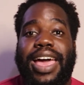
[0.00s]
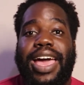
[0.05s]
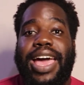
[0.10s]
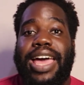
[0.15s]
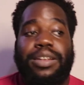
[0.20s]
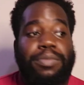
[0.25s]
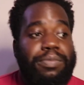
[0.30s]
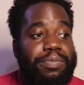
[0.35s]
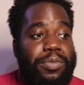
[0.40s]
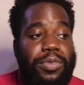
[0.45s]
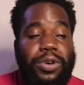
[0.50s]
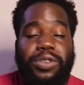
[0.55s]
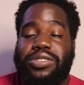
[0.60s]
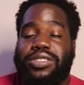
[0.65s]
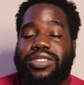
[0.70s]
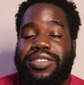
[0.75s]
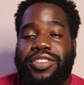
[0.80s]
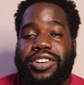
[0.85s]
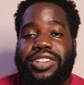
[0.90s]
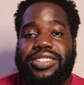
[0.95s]
And
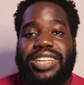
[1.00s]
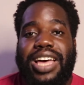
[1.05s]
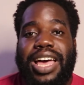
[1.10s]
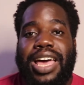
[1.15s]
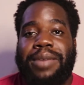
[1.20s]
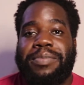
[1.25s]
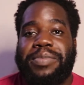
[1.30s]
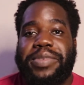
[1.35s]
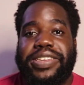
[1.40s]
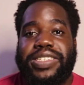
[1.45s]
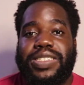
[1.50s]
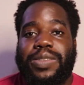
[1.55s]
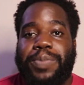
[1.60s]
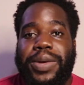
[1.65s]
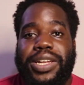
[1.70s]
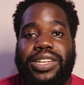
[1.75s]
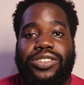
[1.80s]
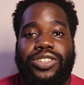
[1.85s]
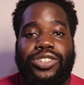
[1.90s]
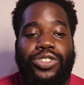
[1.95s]
most of her time is
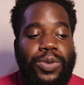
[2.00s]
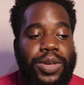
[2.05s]
spent